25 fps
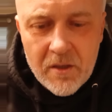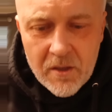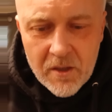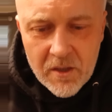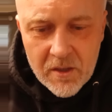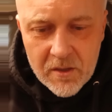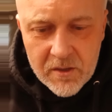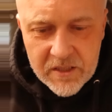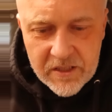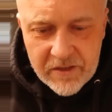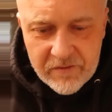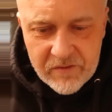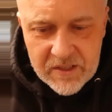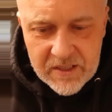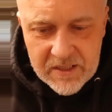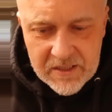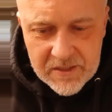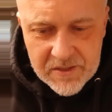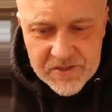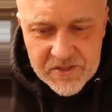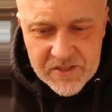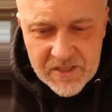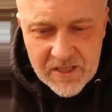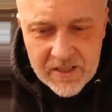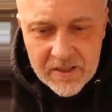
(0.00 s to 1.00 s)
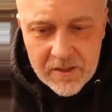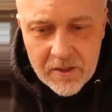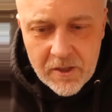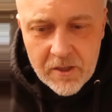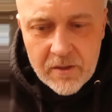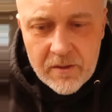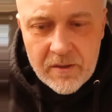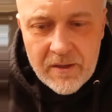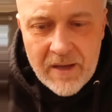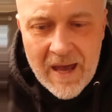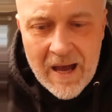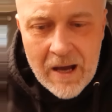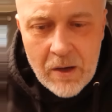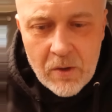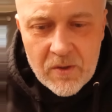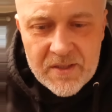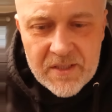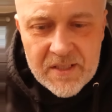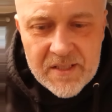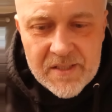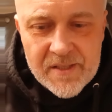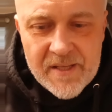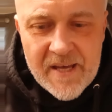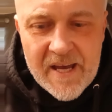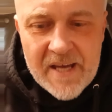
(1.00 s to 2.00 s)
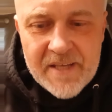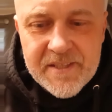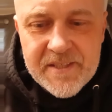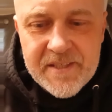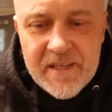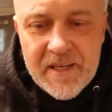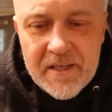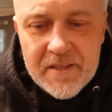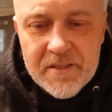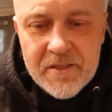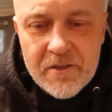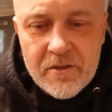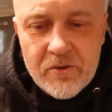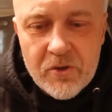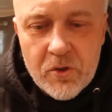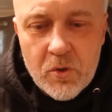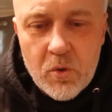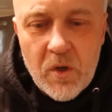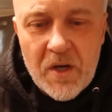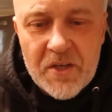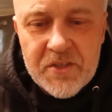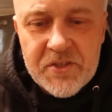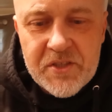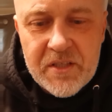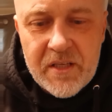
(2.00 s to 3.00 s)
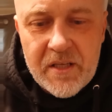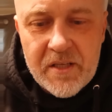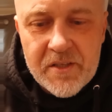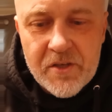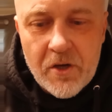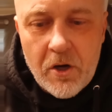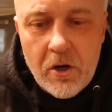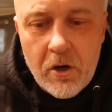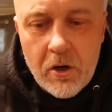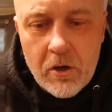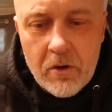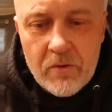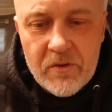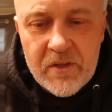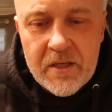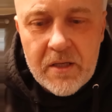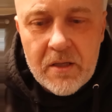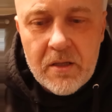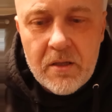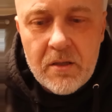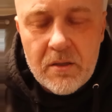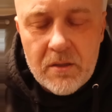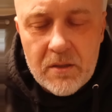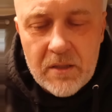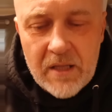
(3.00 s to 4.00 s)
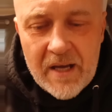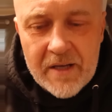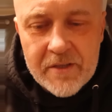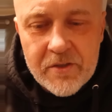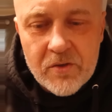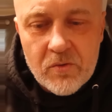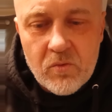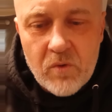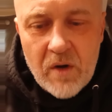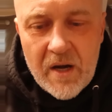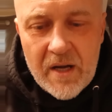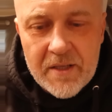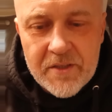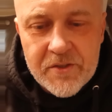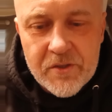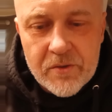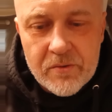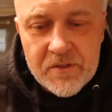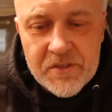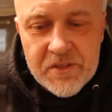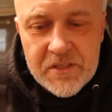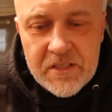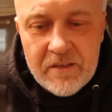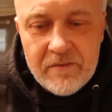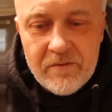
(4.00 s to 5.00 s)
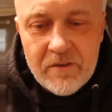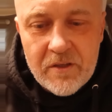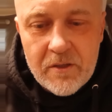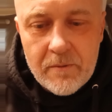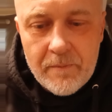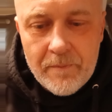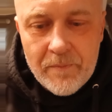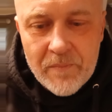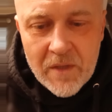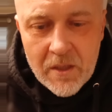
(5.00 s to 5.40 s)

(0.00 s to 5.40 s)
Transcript: given insight now in these last days. The question is, are the elect ready to receive it?